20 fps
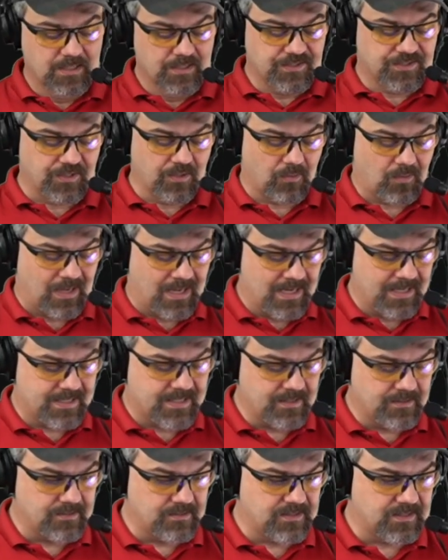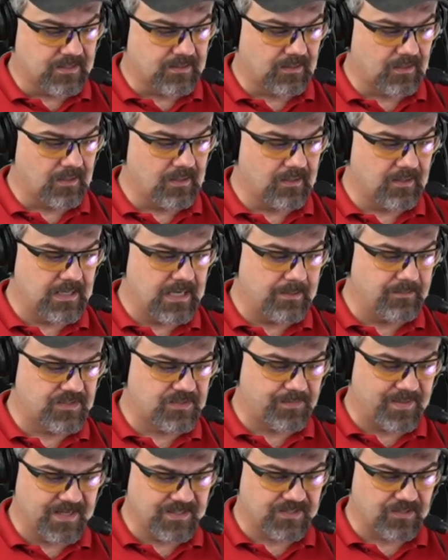So I can declare a
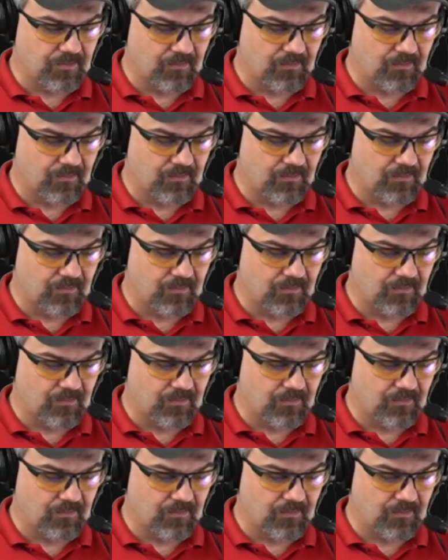namespace